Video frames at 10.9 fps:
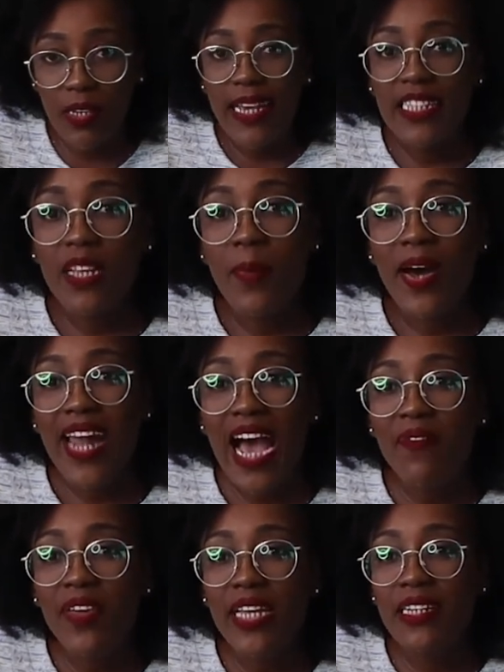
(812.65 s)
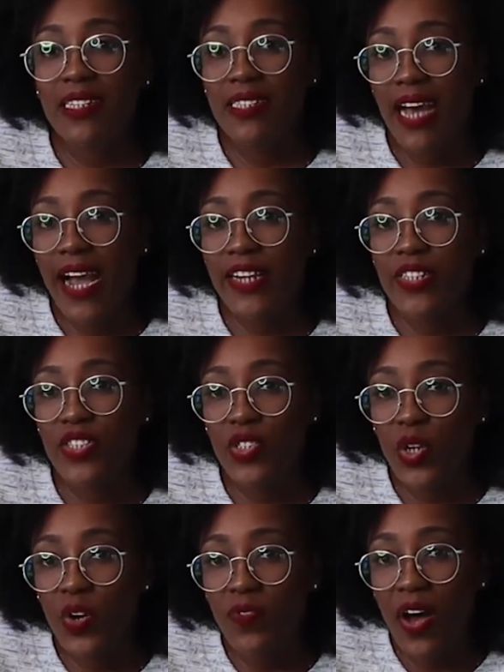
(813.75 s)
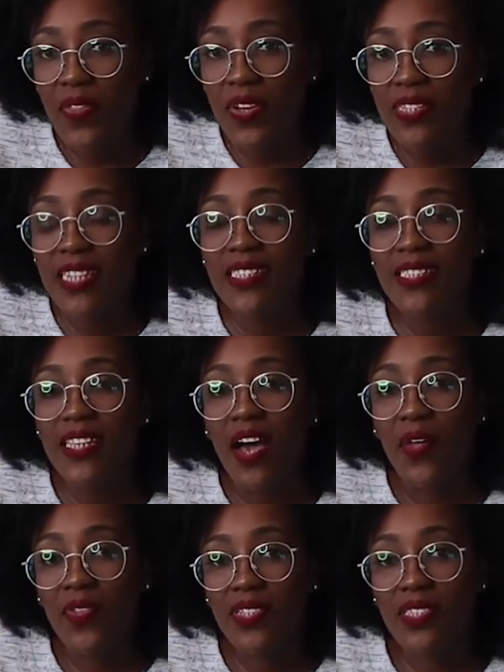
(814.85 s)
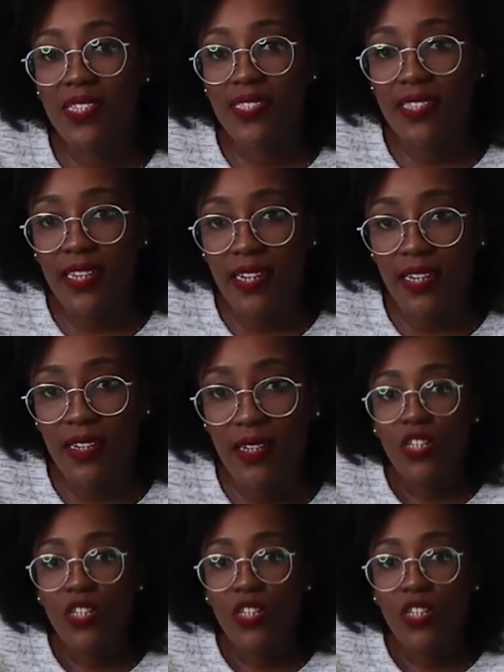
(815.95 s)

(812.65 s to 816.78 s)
It's about having a desire to serve others and see others succeed.